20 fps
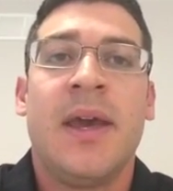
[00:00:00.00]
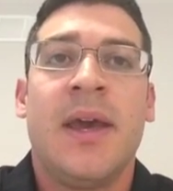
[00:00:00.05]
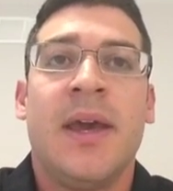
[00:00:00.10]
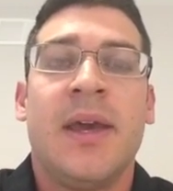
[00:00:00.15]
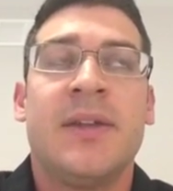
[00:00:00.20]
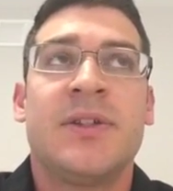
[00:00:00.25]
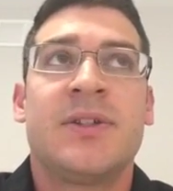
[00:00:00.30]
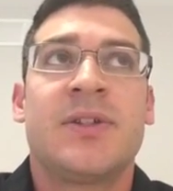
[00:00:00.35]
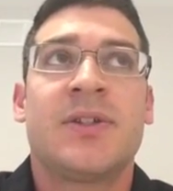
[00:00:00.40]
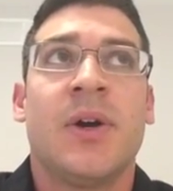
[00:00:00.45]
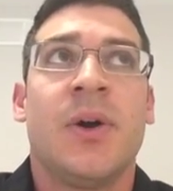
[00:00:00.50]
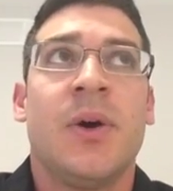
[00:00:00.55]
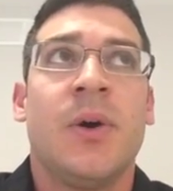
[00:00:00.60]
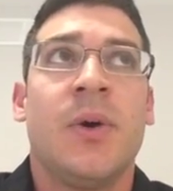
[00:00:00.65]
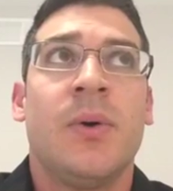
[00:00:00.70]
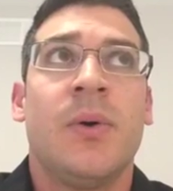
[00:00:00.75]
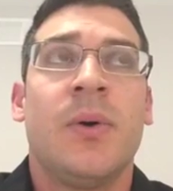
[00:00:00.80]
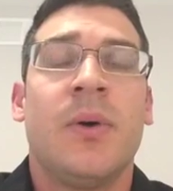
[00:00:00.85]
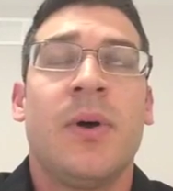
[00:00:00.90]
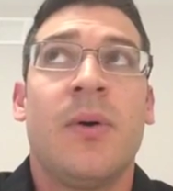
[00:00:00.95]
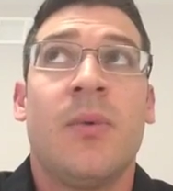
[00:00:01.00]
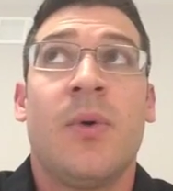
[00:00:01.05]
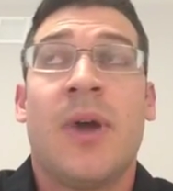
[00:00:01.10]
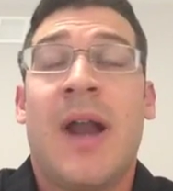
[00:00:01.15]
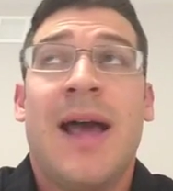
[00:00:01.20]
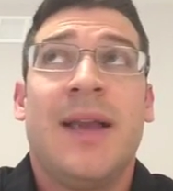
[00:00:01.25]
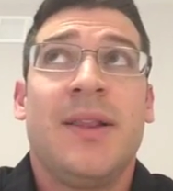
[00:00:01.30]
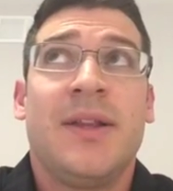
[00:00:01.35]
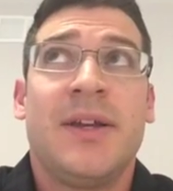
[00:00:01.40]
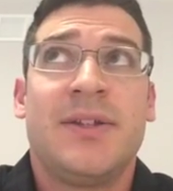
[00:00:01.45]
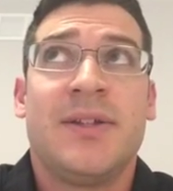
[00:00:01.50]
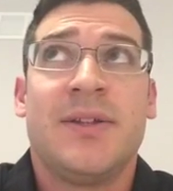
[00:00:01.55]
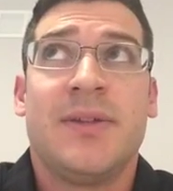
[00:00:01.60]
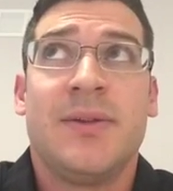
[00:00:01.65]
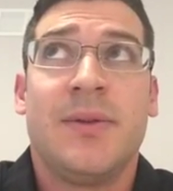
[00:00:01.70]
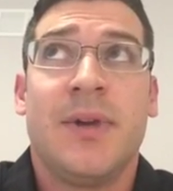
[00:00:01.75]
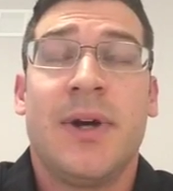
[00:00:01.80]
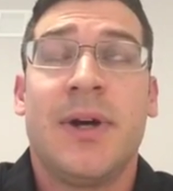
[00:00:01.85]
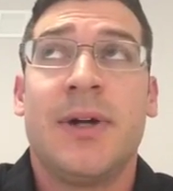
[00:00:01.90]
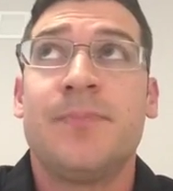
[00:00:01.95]
And so what I like to
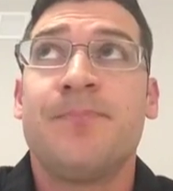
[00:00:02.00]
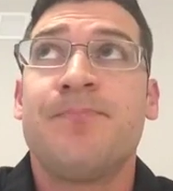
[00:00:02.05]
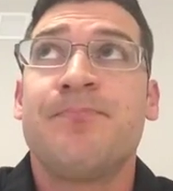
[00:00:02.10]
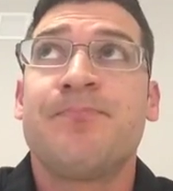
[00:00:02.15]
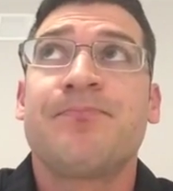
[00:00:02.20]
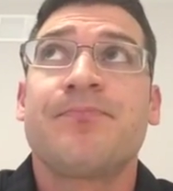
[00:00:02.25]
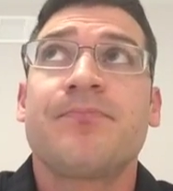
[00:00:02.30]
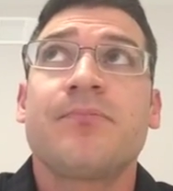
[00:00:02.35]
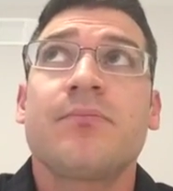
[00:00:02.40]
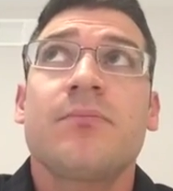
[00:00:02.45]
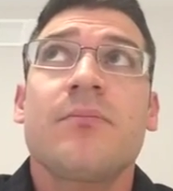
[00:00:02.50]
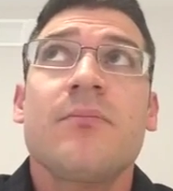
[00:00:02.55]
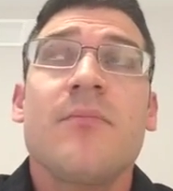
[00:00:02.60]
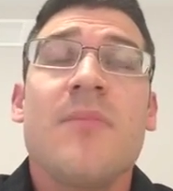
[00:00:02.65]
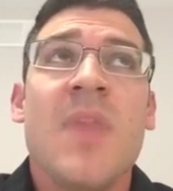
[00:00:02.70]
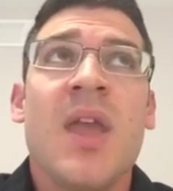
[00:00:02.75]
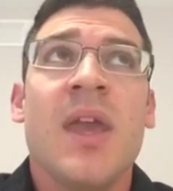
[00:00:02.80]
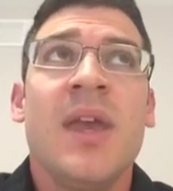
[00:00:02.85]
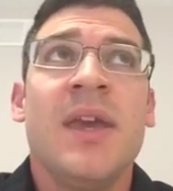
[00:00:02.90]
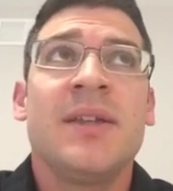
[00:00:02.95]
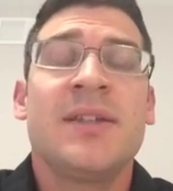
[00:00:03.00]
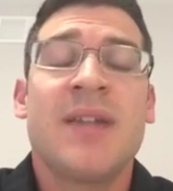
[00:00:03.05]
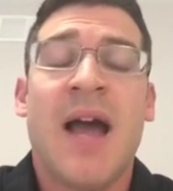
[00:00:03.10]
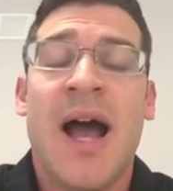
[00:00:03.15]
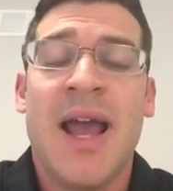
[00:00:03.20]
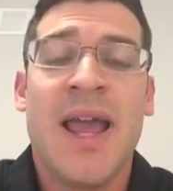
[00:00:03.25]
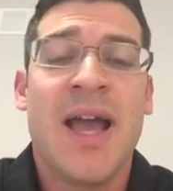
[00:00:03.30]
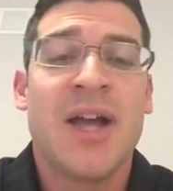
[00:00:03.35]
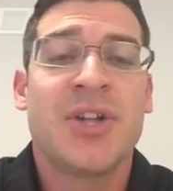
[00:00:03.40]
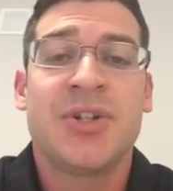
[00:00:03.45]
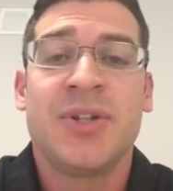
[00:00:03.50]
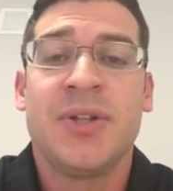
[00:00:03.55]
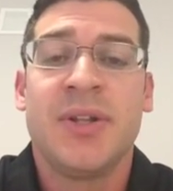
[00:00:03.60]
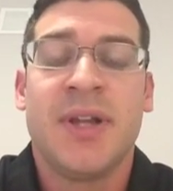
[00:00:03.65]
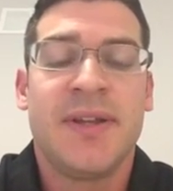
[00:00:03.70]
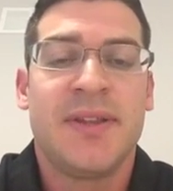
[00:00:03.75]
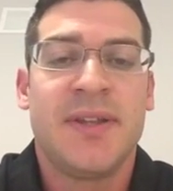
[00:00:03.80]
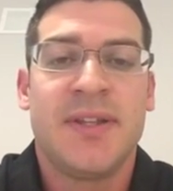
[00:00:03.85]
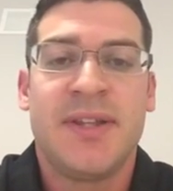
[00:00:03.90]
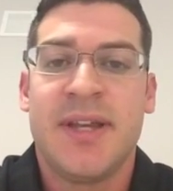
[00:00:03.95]
do though is I actually
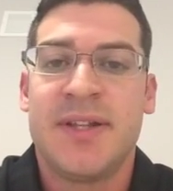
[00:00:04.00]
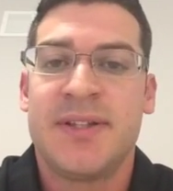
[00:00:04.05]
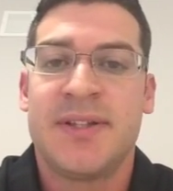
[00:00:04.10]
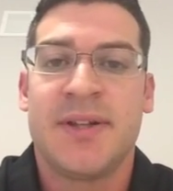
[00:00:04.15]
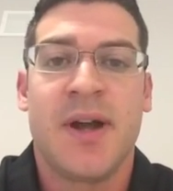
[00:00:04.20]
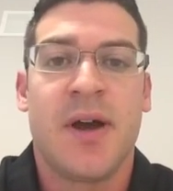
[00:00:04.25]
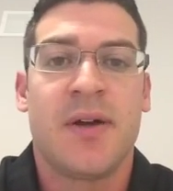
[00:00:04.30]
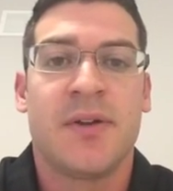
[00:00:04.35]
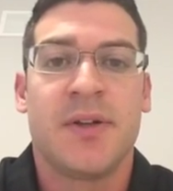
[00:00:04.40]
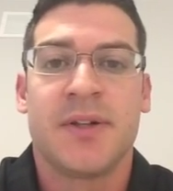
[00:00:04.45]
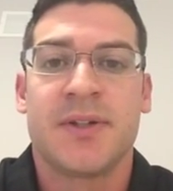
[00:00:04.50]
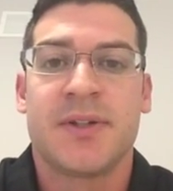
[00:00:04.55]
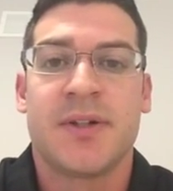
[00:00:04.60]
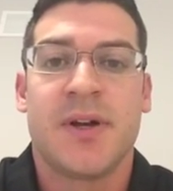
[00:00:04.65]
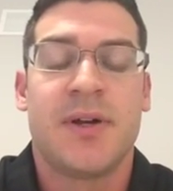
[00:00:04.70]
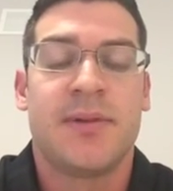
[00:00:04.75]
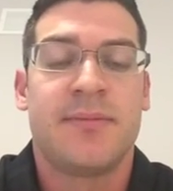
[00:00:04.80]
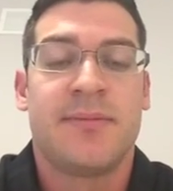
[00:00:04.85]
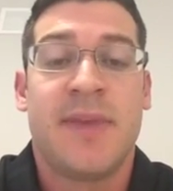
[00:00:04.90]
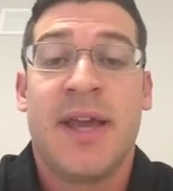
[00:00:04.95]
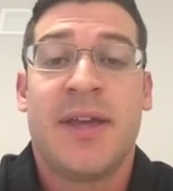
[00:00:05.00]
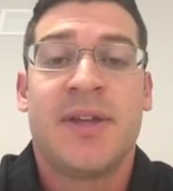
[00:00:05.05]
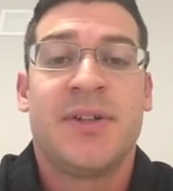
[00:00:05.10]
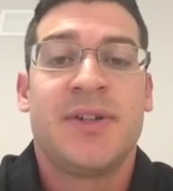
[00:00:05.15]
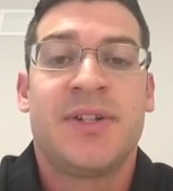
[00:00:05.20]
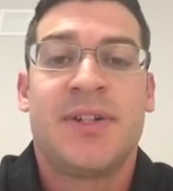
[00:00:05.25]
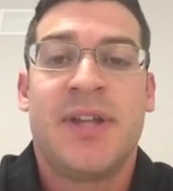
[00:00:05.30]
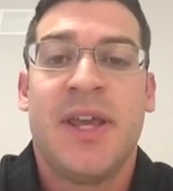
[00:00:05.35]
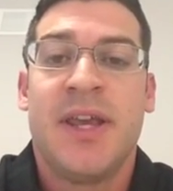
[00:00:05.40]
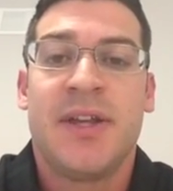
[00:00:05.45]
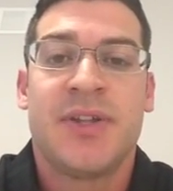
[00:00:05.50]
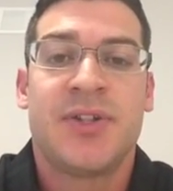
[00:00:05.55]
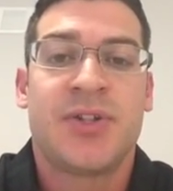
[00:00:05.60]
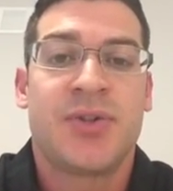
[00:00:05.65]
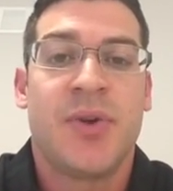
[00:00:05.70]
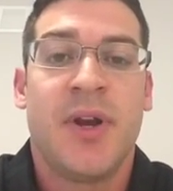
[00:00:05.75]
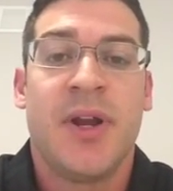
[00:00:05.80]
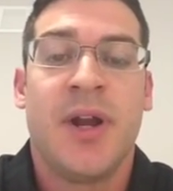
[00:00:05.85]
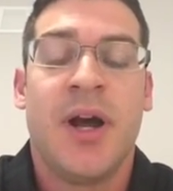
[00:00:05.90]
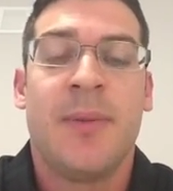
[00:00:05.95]
like the taste of garlic salt. I can just take it
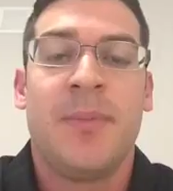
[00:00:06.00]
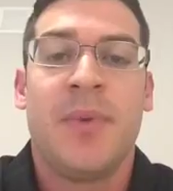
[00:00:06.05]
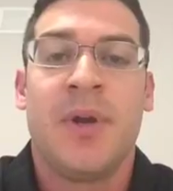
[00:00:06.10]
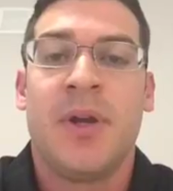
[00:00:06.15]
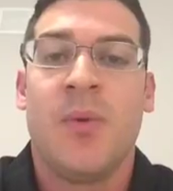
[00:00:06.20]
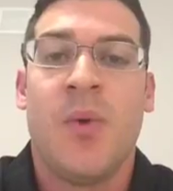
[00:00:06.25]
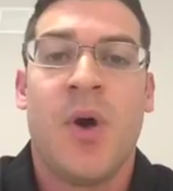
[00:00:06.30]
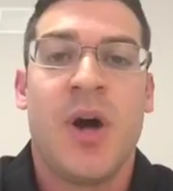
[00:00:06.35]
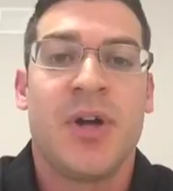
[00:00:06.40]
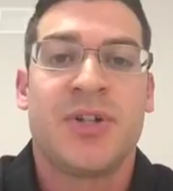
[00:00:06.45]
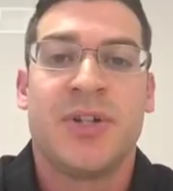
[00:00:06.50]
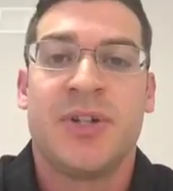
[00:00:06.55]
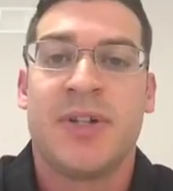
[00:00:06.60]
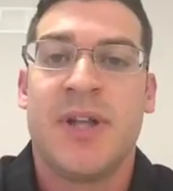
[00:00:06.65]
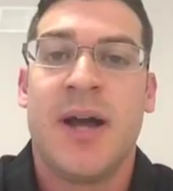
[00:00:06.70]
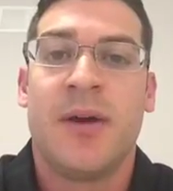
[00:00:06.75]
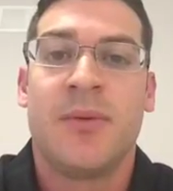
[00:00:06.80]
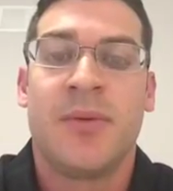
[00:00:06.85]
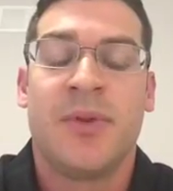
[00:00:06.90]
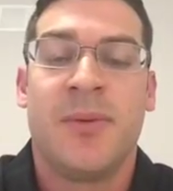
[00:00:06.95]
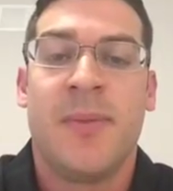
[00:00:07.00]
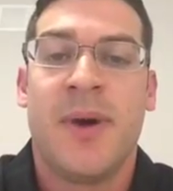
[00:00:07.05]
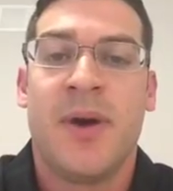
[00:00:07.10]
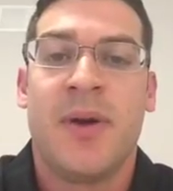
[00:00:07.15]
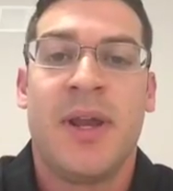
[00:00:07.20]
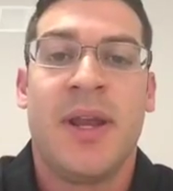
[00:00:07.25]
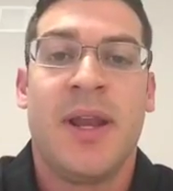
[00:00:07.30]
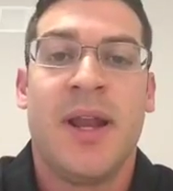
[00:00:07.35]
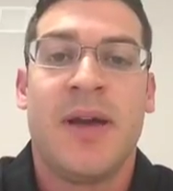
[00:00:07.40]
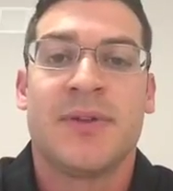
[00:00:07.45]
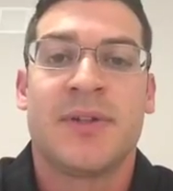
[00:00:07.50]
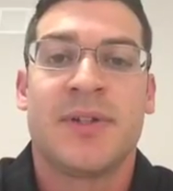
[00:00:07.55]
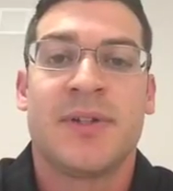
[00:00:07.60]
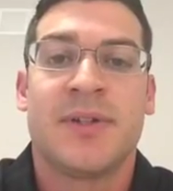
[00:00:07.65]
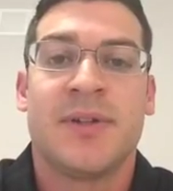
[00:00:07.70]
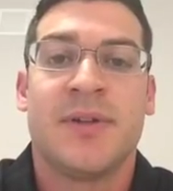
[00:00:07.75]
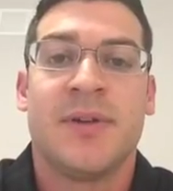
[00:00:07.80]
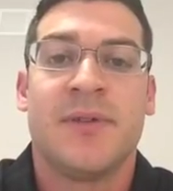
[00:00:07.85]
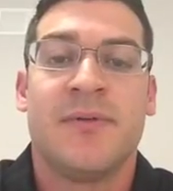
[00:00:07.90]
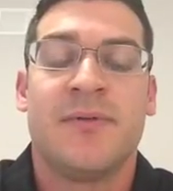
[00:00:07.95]
straight up and wash it down with about eight
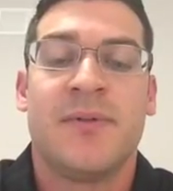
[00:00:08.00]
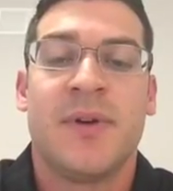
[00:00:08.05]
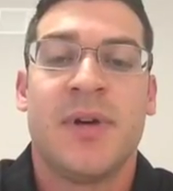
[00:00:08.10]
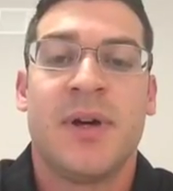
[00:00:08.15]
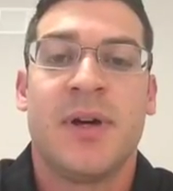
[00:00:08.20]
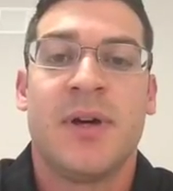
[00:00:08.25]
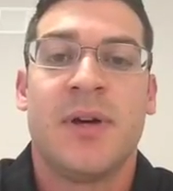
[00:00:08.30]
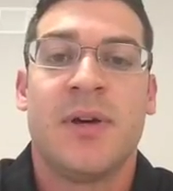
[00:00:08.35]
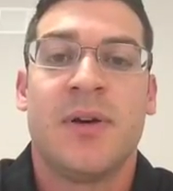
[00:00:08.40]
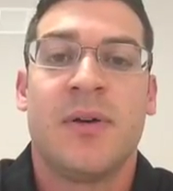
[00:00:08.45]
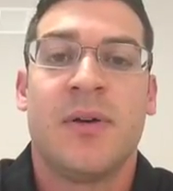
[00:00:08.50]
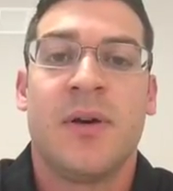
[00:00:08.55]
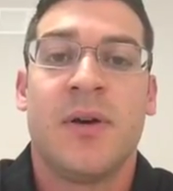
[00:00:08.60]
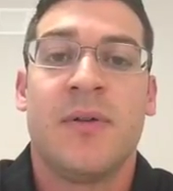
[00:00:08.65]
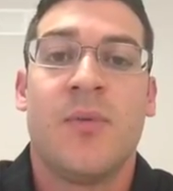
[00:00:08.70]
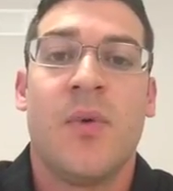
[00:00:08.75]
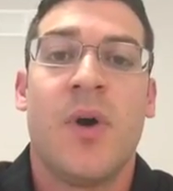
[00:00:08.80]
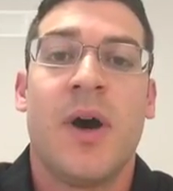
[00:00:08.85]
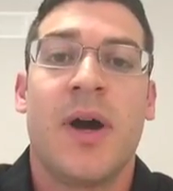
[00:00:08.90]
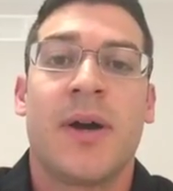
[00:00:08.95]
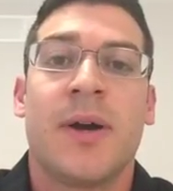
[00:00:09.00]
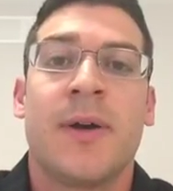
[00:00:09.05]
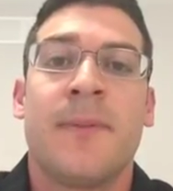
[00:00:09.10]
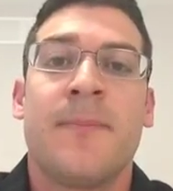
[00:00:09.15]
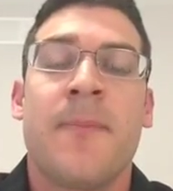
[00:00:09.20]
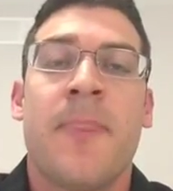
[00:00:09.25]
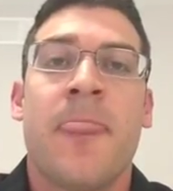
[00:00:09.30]
ounces of uh, of water.